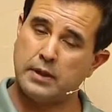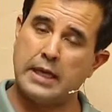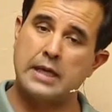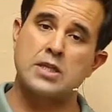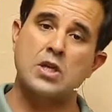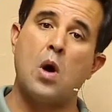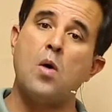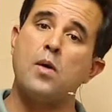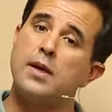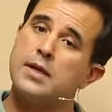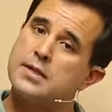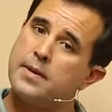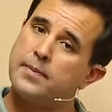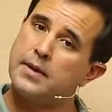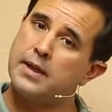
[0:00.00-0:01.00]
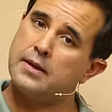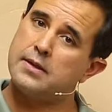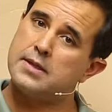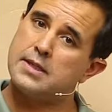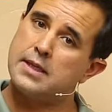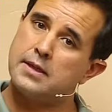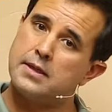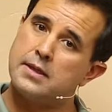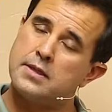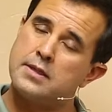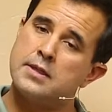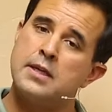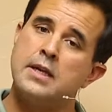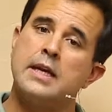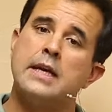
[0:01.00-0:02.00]
it's owning something in the
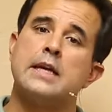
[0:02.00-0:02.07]
sentence,